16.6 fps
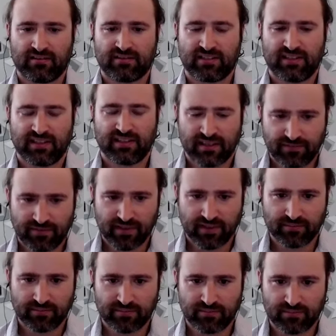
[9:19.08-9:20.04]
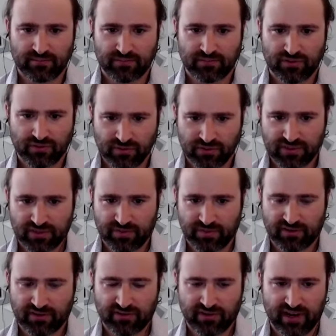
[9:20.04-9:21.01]
give them tools to be
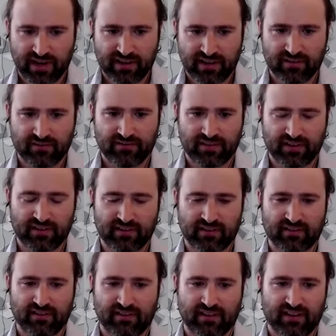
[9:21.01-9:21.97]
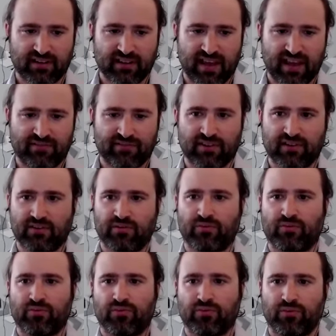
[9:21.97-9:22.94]
creative and have
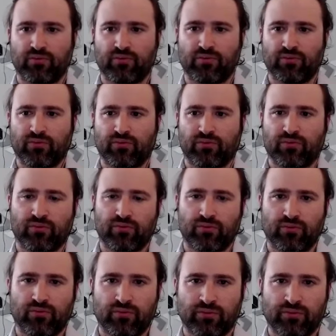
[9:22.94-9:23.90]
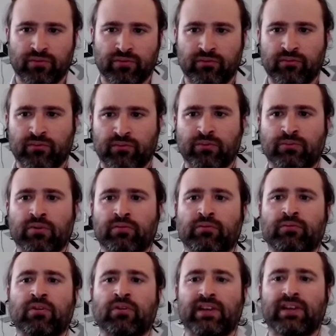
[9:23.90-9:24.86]
a
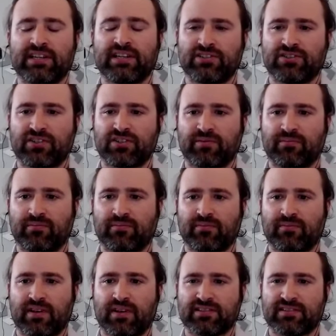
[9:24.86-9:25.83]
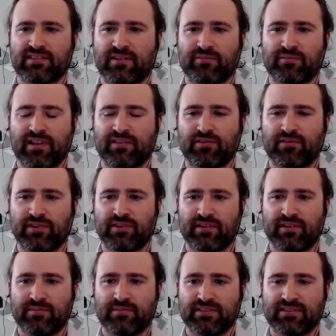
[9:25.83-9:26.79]
relationship on some level with
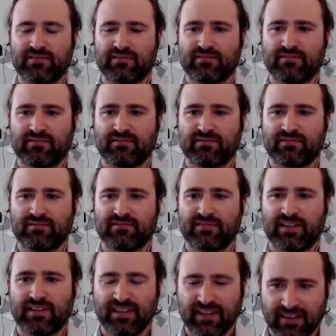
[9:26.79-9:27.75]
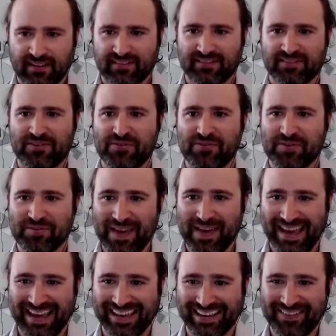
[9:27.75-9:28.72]
them is, again, going
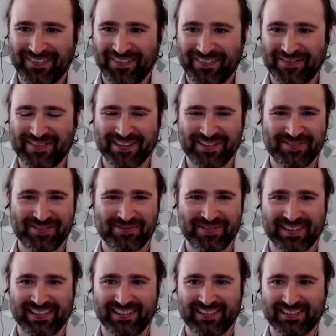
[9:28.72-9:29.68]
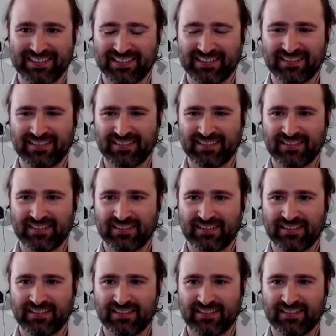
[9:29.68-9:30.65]
back 15, 20 years, it
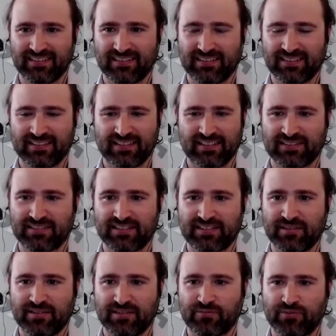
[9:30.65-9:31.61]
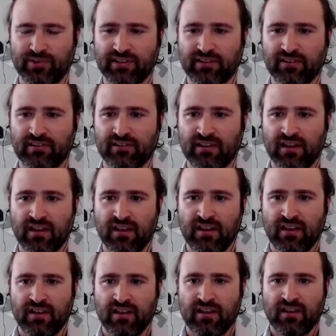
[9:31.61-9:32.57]
doesn't seem real.
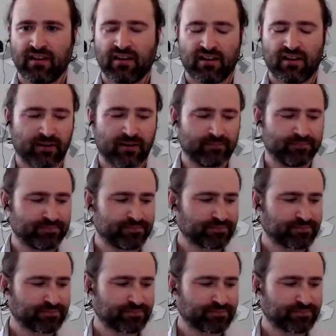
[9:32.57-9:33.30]
So